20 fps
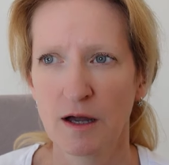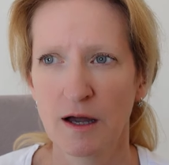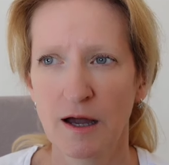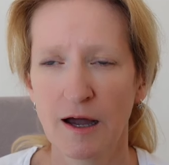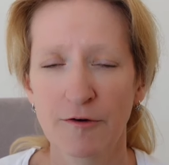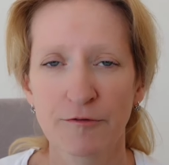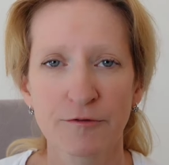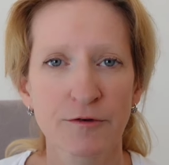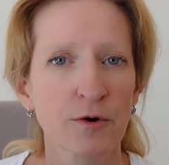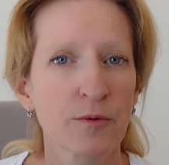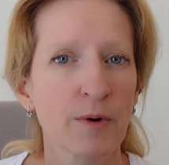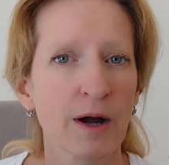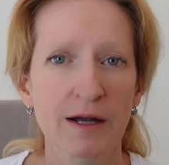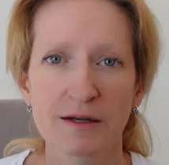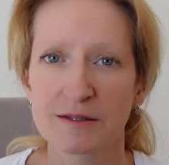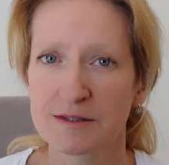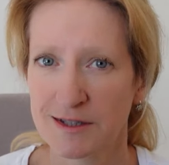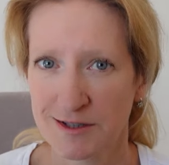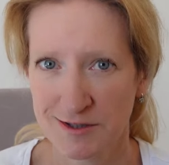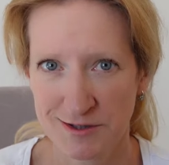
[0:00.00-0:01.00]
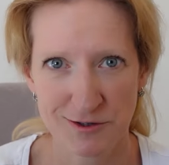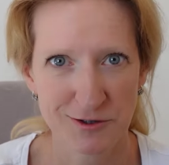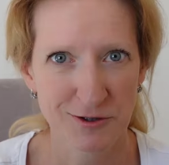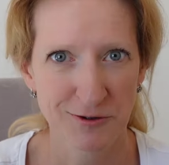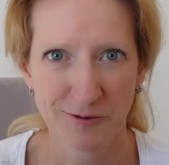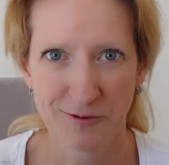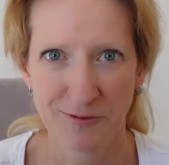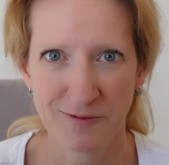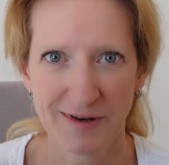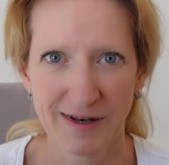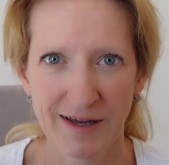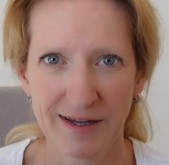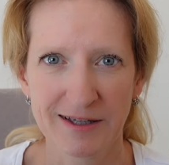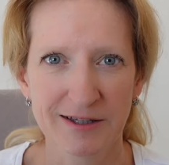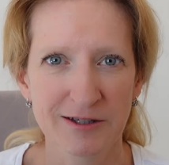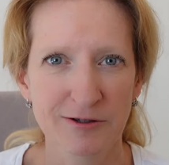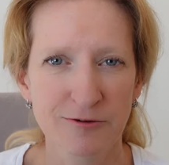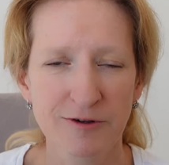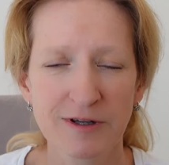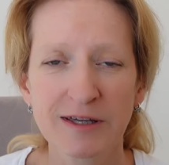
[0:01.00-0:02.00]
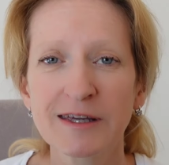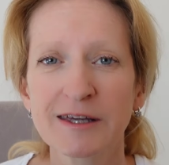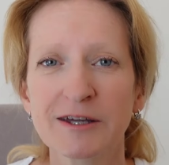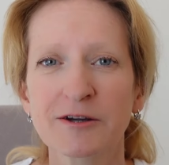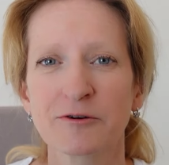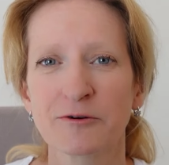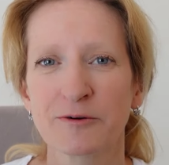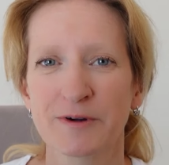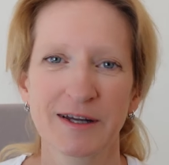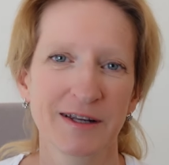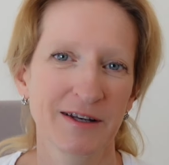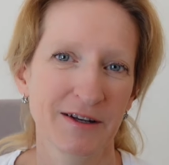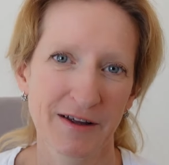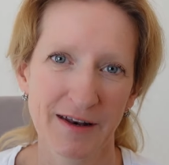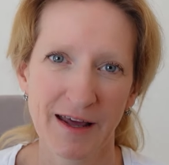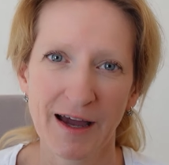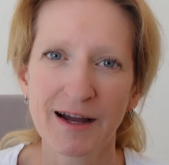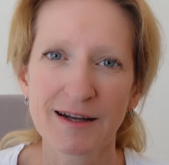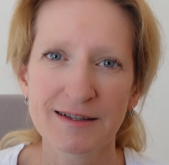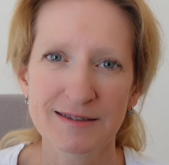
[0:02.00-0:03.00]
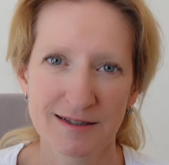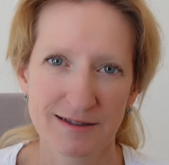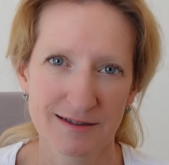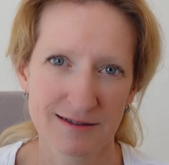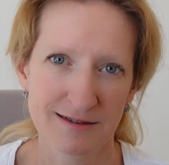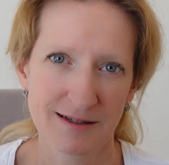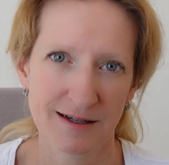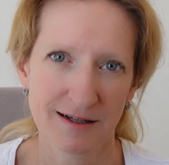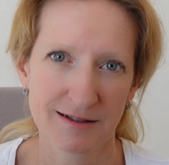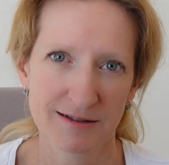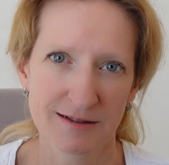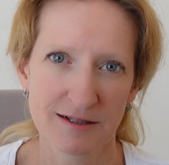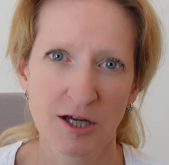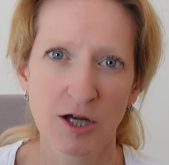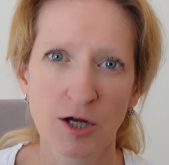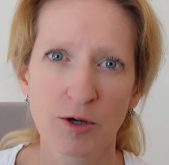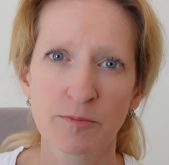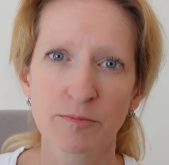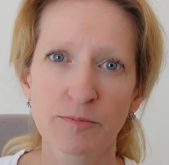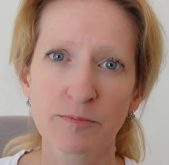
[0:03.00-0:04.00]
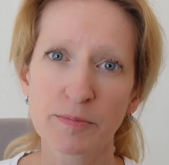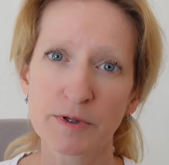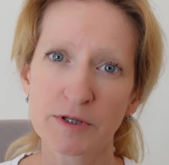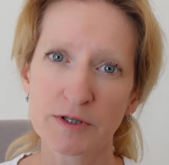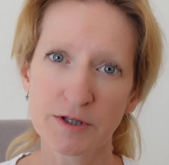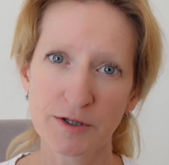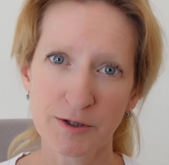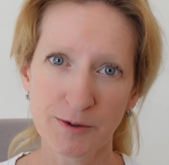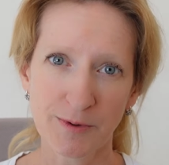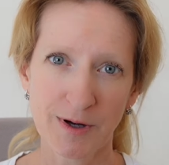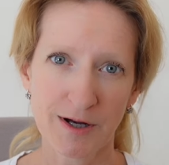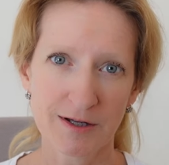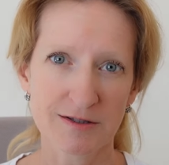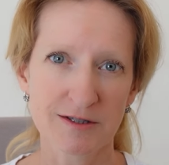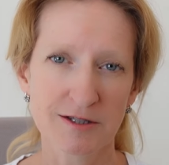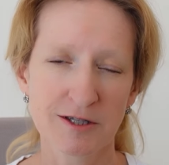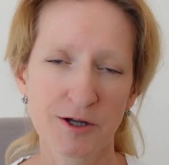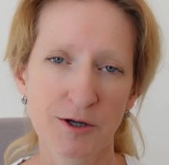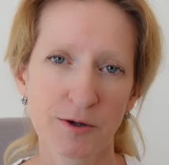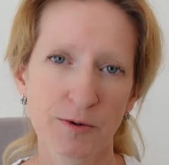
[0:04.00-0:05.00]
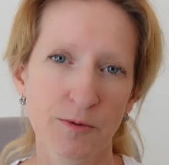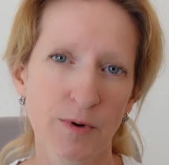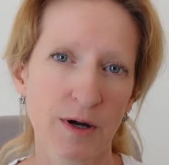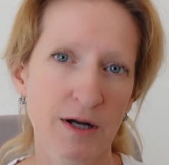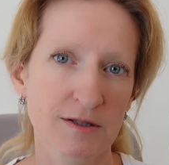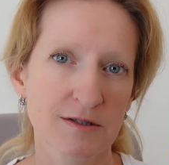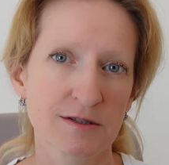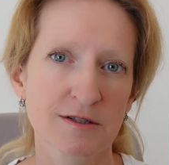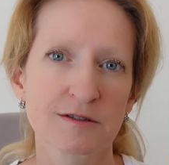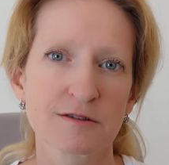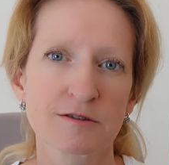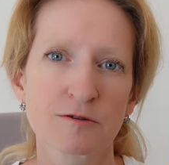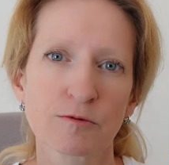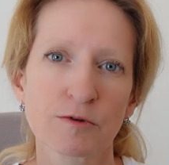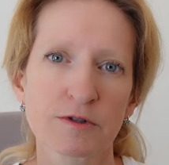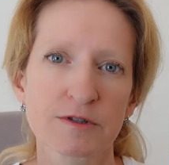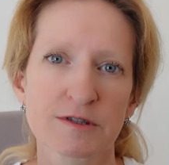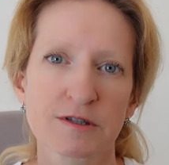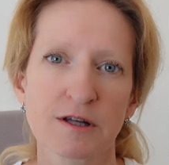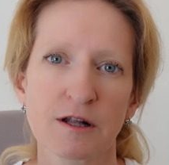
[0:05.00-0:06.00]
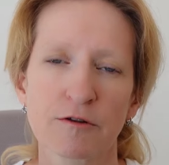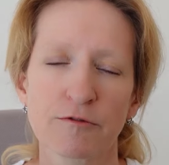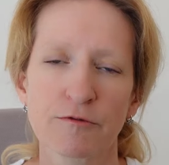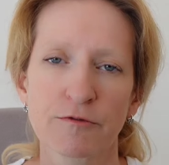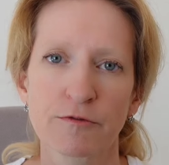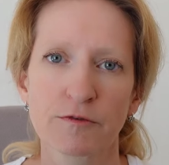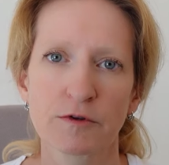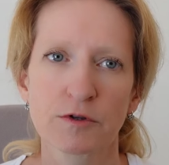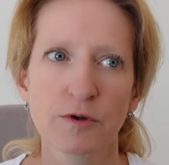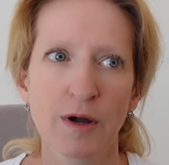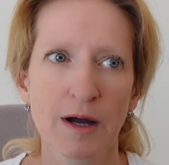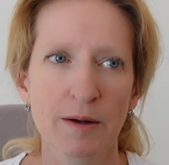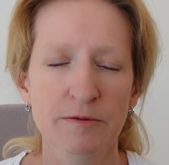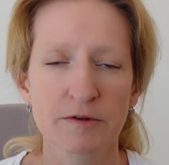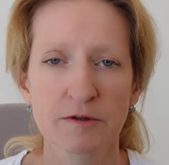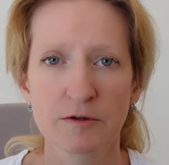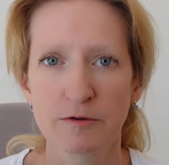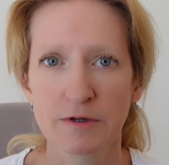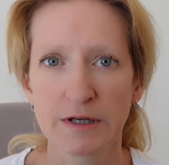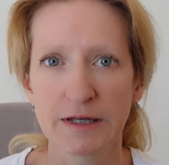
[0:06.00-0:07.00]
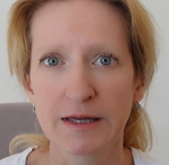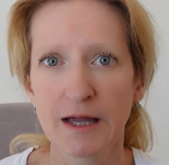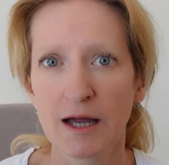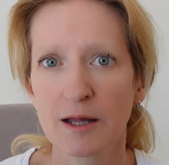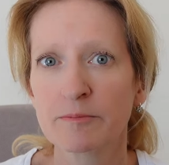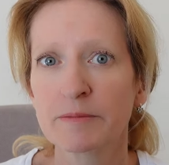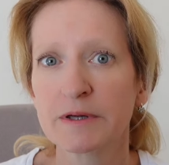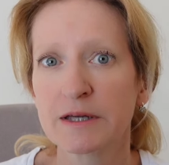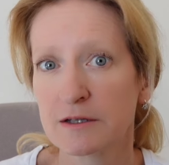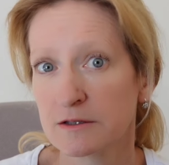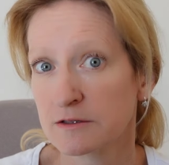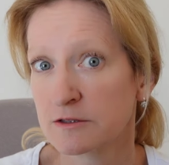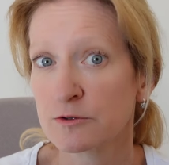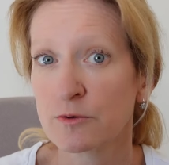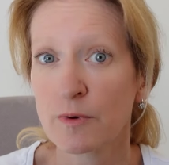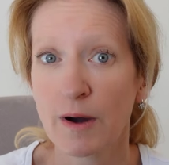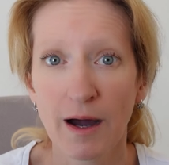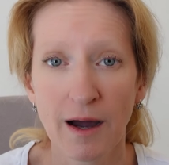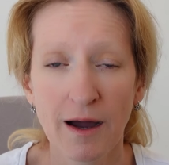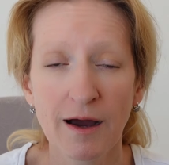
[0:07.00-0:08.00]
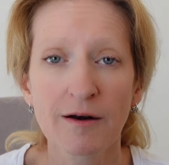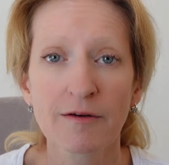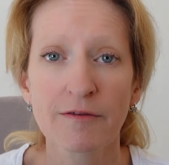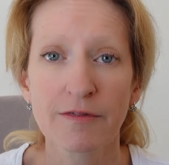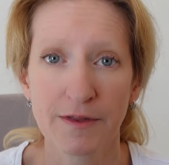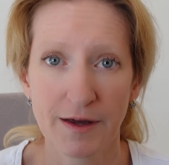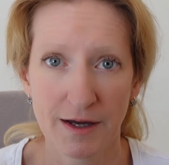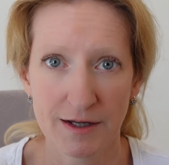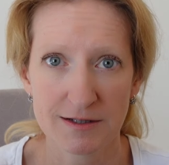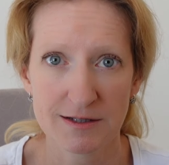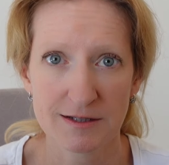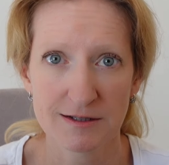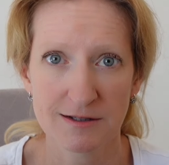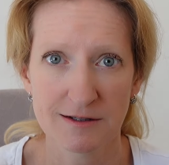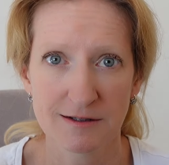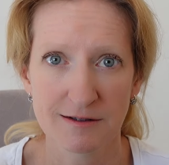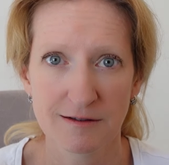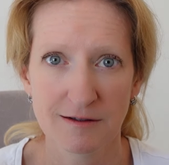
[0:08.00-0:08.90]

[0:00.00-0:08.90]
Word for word: have no access to, like your ego cannot access that. But you, as you, as the soul self, you absolutely can because you are that.